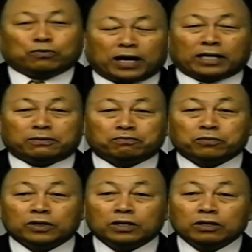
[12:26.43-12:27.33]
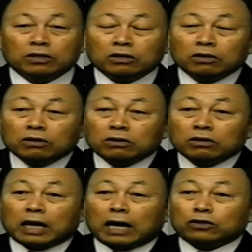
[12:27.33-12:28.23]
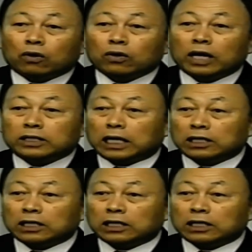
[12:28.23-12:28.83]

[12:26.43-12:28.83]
at midday, and